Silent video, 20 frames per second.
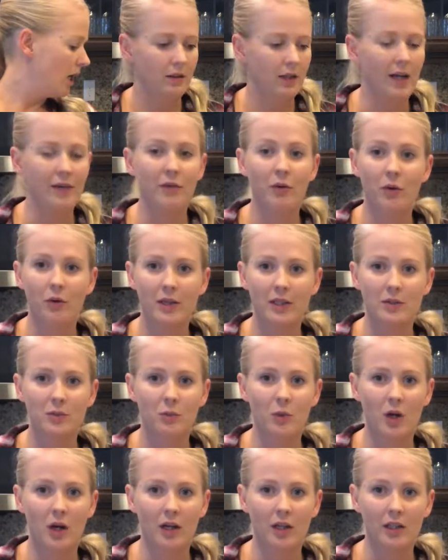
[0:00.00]
I've always
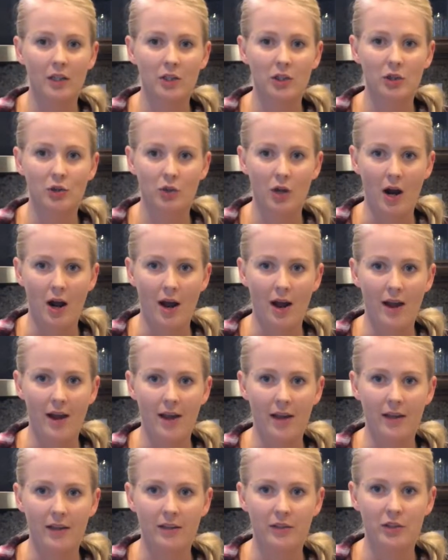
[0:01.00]
wanted to
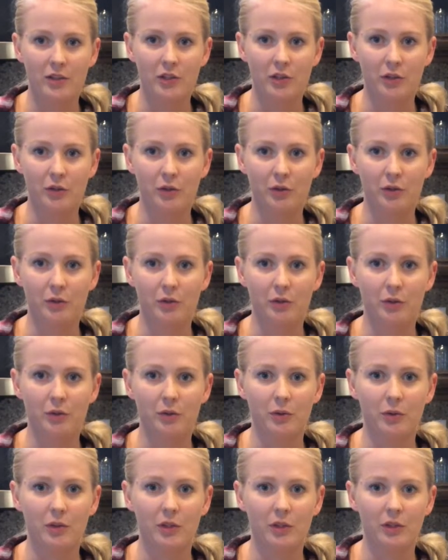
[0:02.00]
try
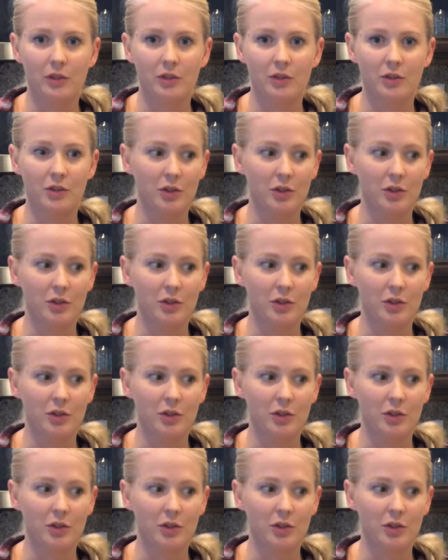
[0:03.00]
to